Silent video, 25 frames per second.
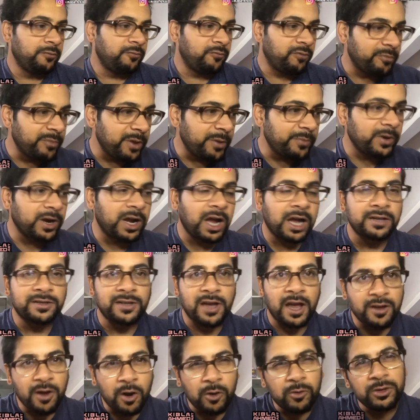Remember,
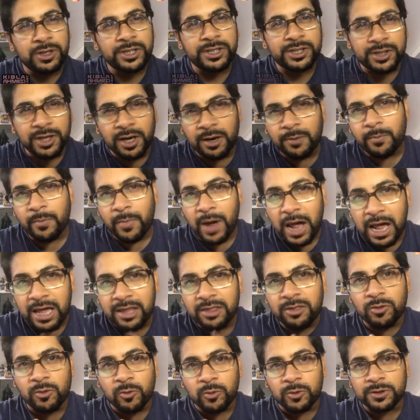guys, I only share
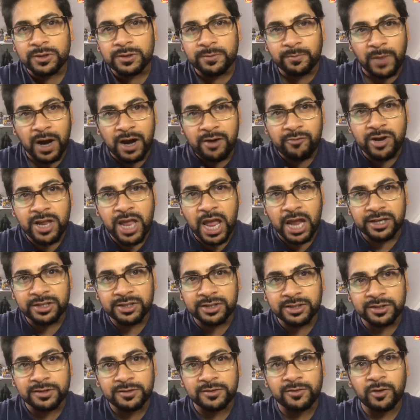my thoughts, my
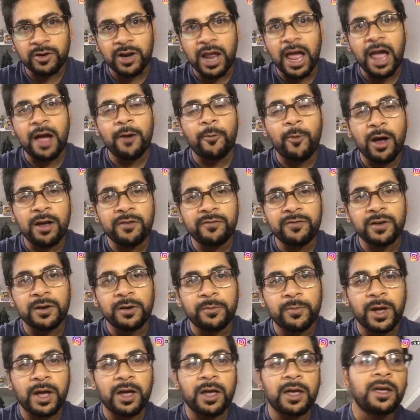reactions on how I
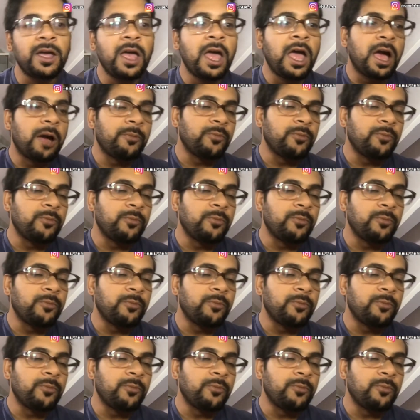feel about it.